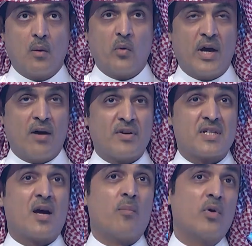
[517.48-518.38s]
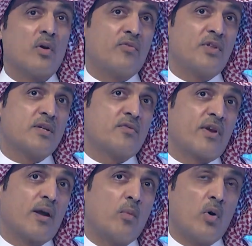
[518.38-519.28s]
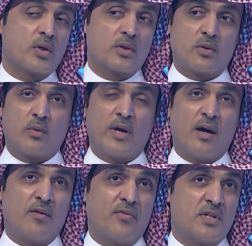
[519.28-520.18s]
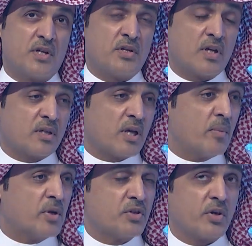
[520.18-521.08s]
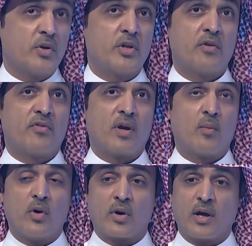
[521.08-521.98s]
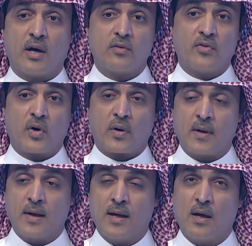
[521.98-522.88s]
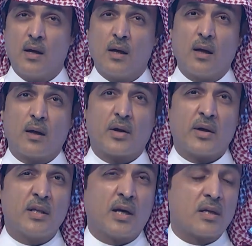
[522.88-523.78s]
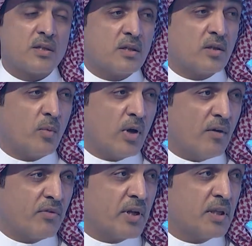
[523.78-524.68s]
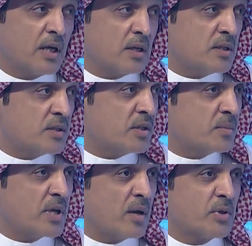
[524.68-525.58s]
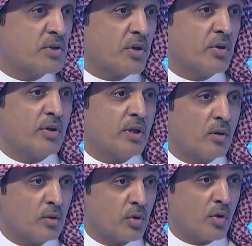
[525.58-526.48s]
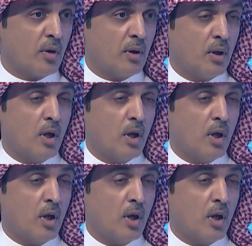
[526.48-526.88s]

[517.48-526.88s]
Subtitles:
We have a sample of this framework. We have essential cybersecurity framework, and for critical system, we have critical system cybersecurity control